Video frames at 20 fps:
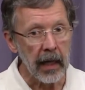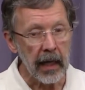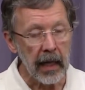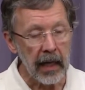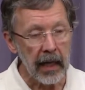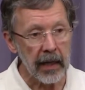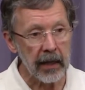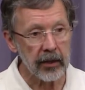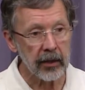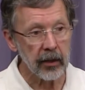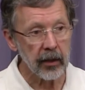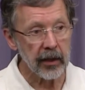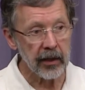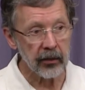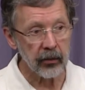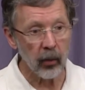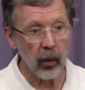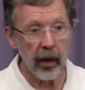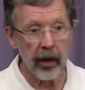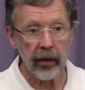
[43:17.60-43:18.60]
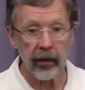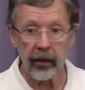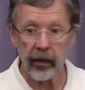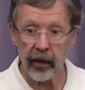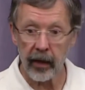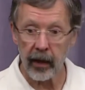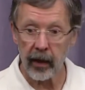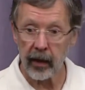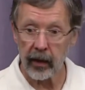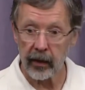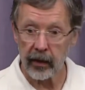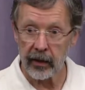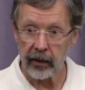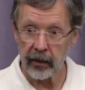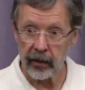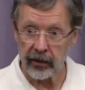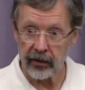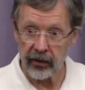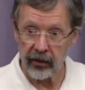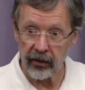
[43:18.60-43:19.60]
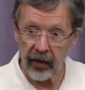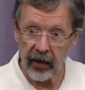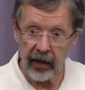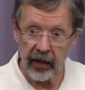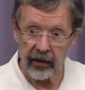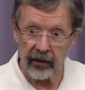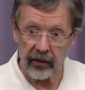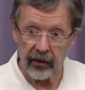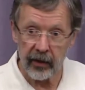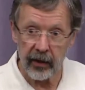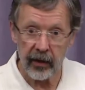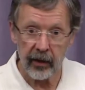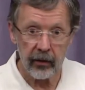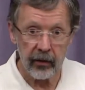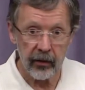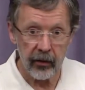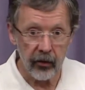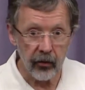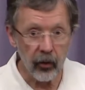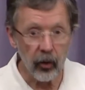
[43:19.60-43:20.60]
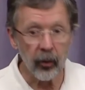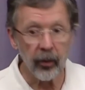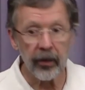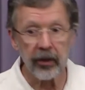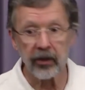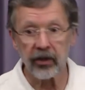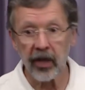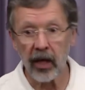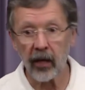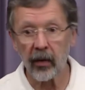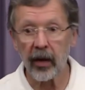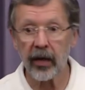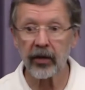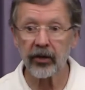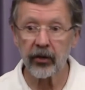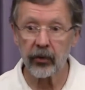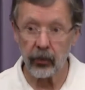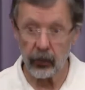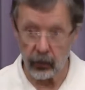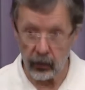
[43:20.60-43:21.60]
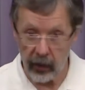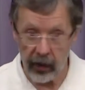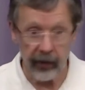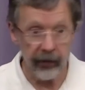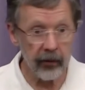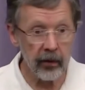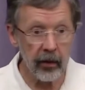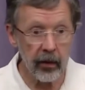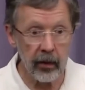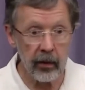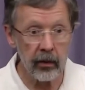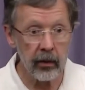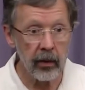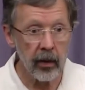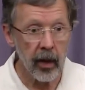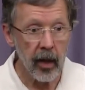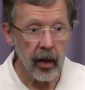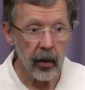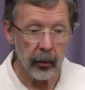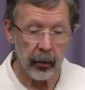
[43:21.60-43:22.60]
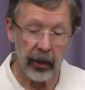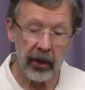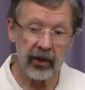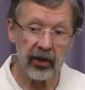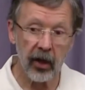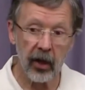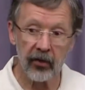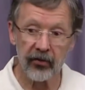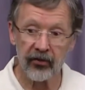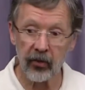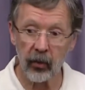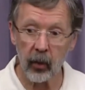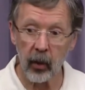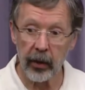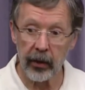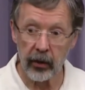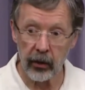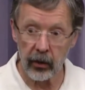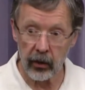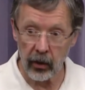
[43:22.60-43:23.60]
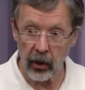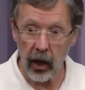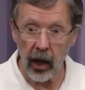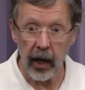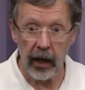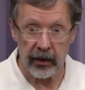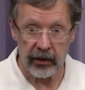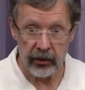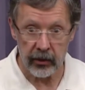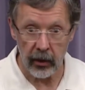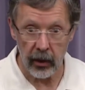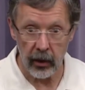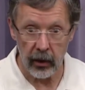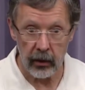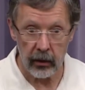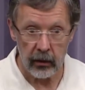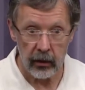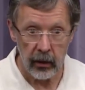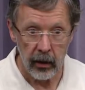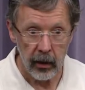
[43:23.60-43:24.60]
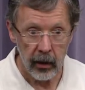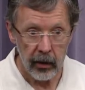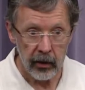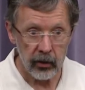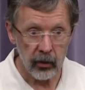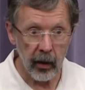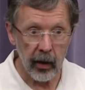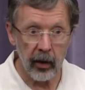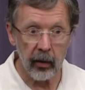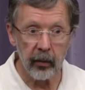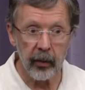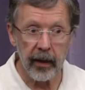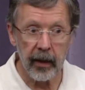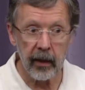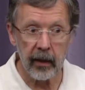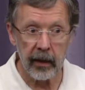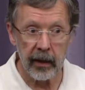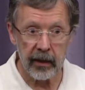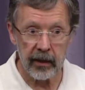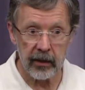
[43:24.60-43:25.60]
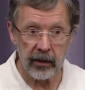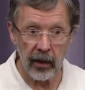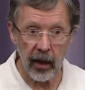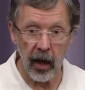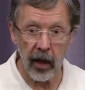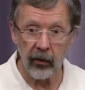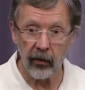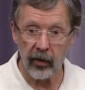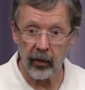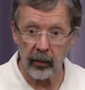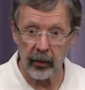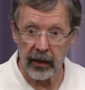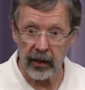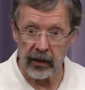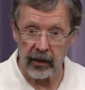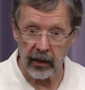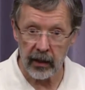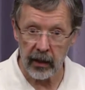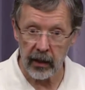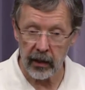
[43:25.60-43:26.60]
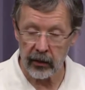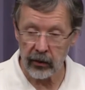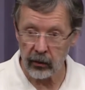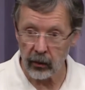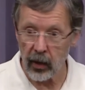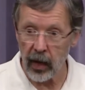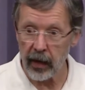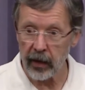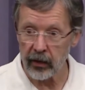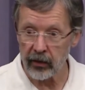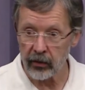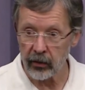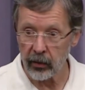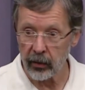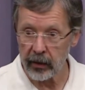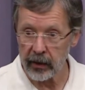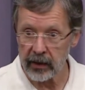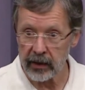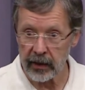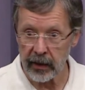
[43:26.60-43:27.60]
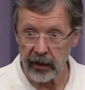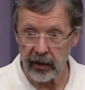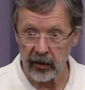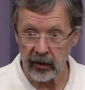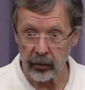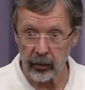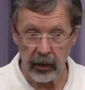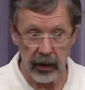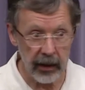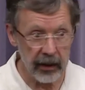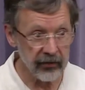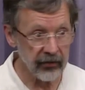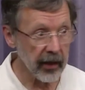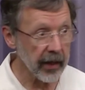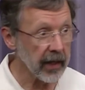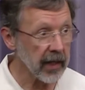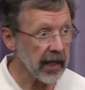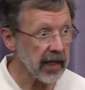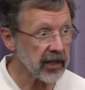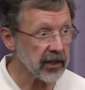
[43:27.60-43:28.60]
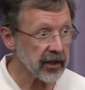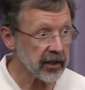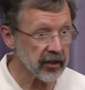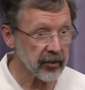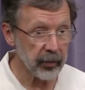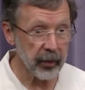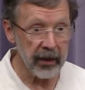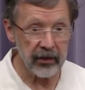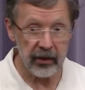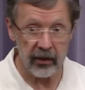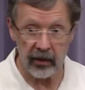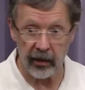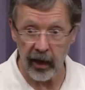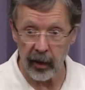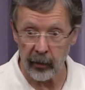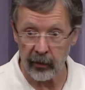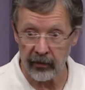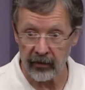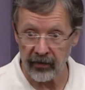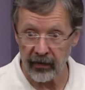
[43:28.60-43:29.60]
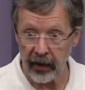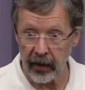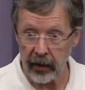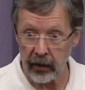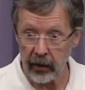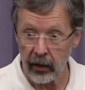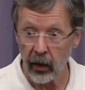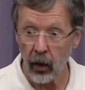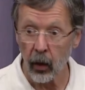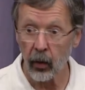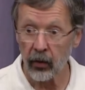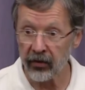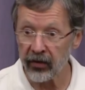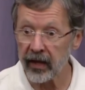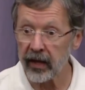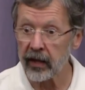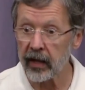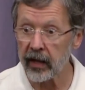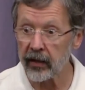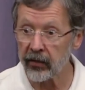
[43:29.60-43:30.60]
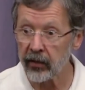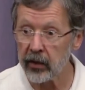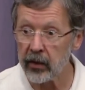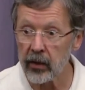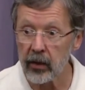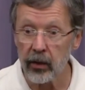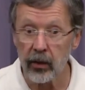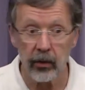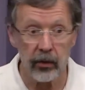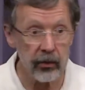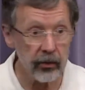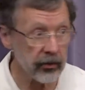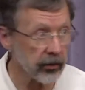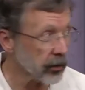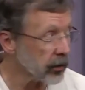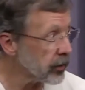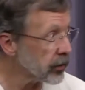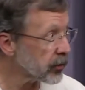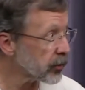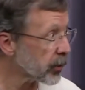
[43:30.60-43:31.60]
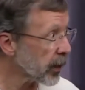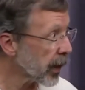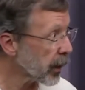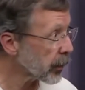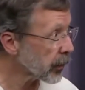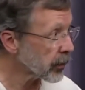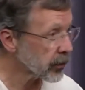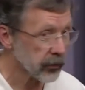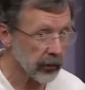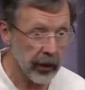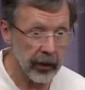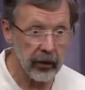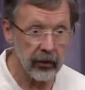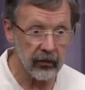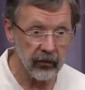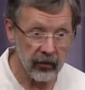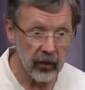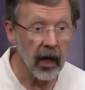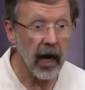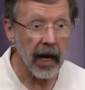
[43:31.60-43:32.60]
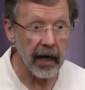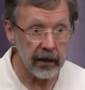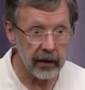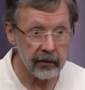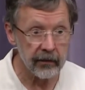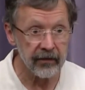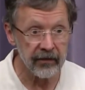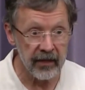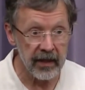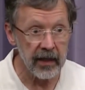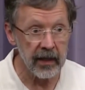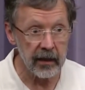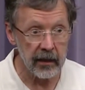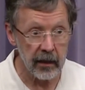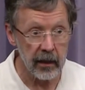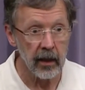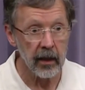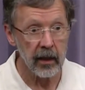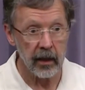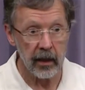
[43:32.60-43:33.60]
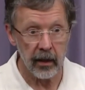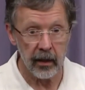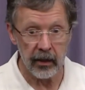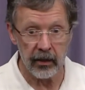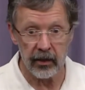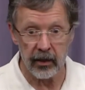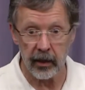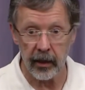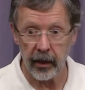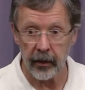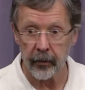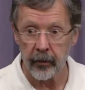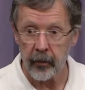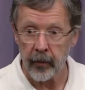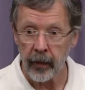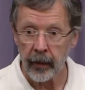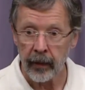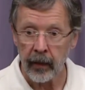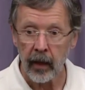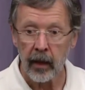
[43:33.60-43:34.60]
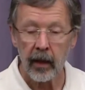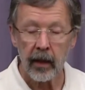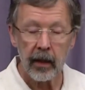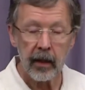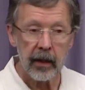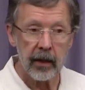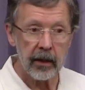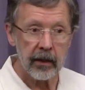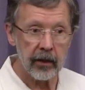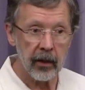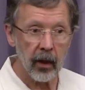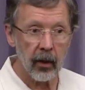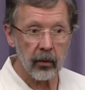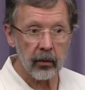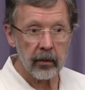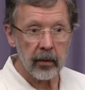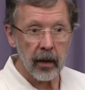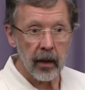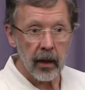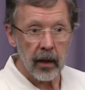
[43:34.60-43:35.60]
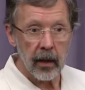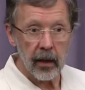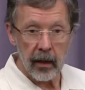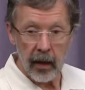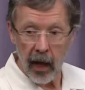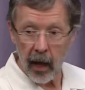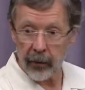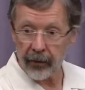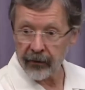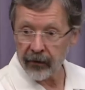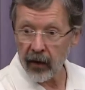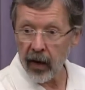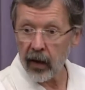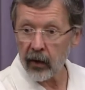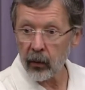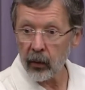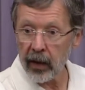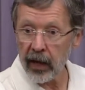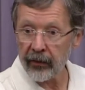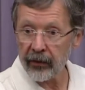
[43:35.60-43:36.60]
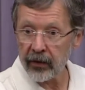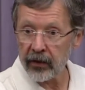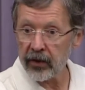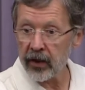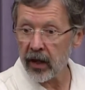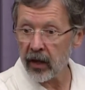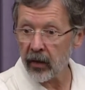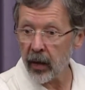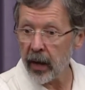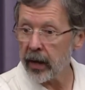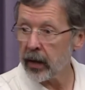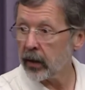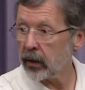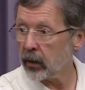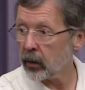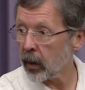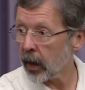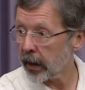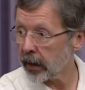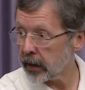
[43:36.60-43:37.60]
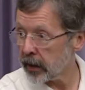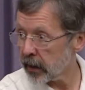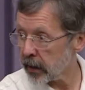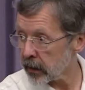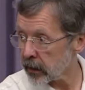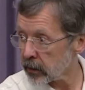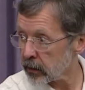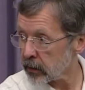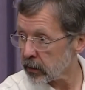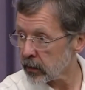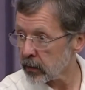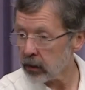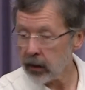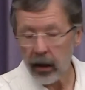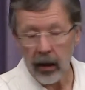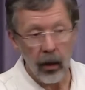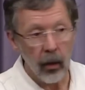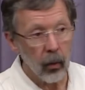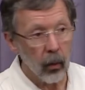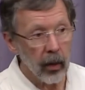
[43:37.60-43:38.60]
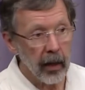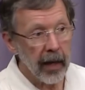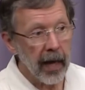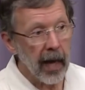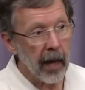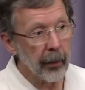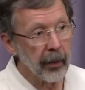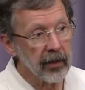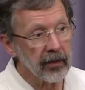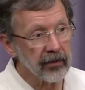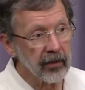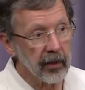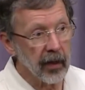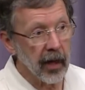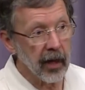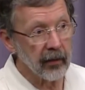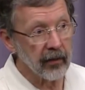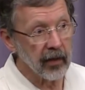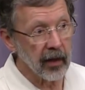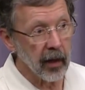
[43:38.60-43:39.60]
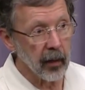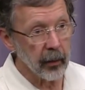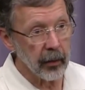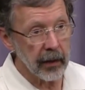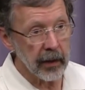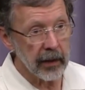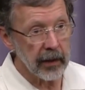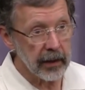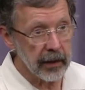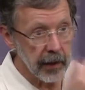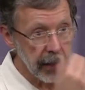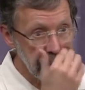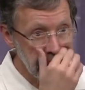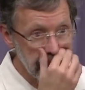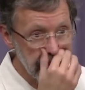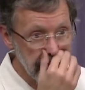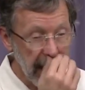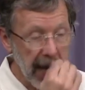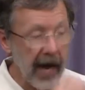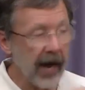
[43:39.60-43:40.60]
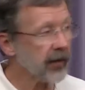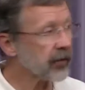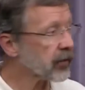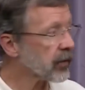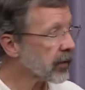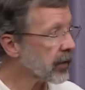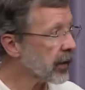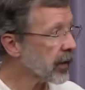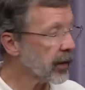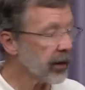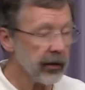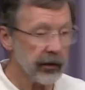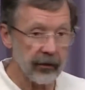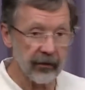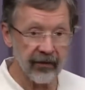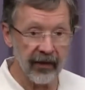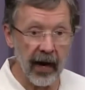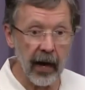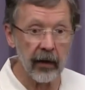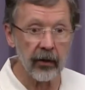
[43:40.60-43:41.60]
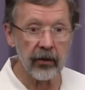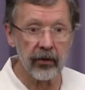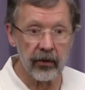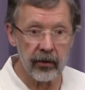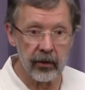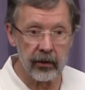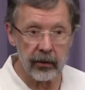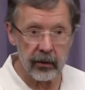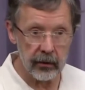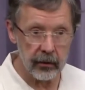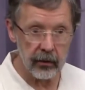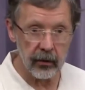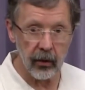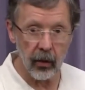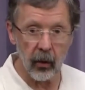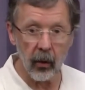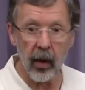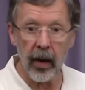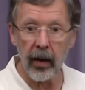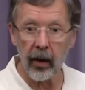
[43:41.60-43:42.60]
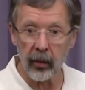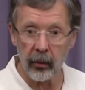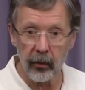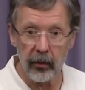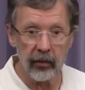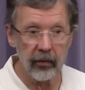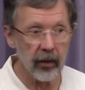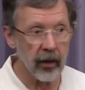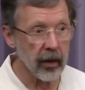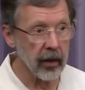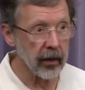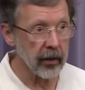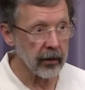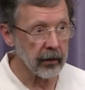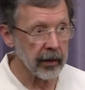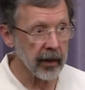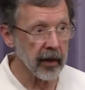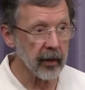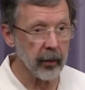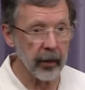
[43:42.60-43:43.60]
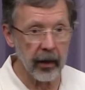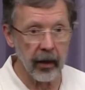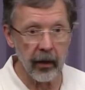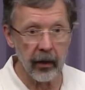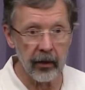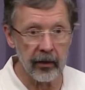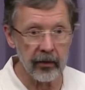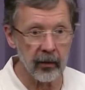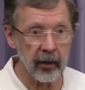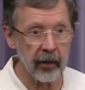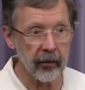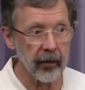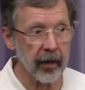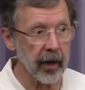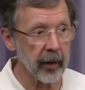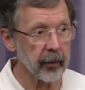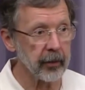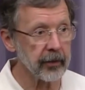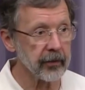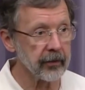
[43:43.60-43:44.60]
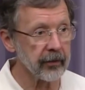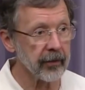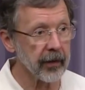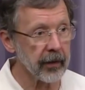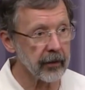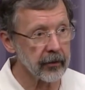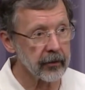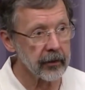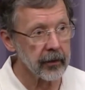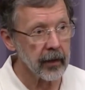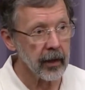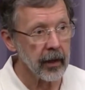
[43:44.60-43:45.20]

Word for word: it is where the, it, it's, the, it's the, the group that generates your revenue, but it's also where your costs are. So I don't mean it's the hungry beast in a derogatory sense, but it's like it's this beast that's got to be fed. Or think like the news or newspapers, right? You've got to feed this thing. So up front, we have to generate new ideas. What happens in a lot of companies is after the founders go away or move on or get hit by cars or whatever happens to founders,